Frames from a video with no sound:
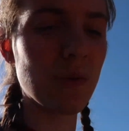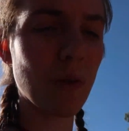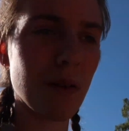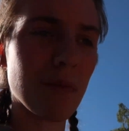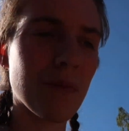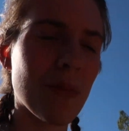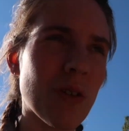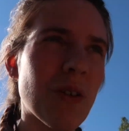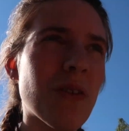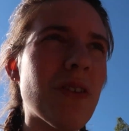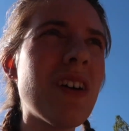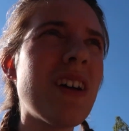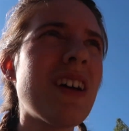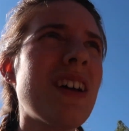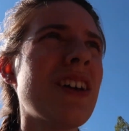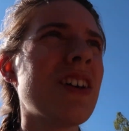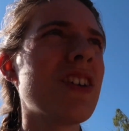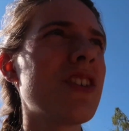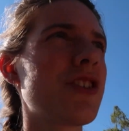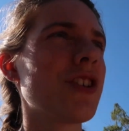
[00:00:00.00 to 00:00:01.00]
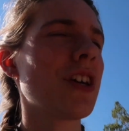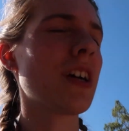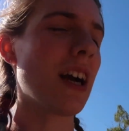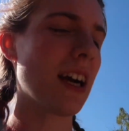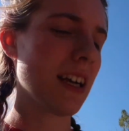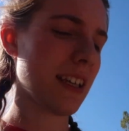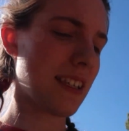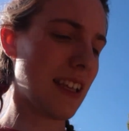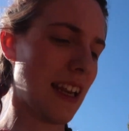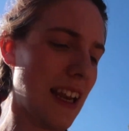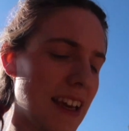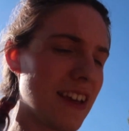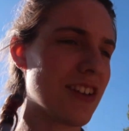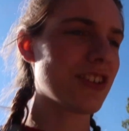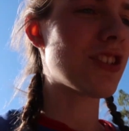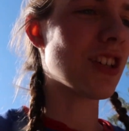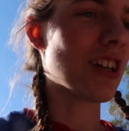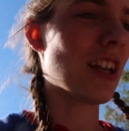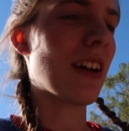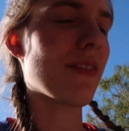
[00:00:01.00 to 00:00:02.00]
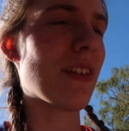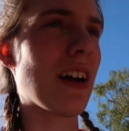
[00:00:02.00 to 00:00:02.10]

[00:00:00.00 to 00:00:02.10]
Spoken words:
swing ball during isolation.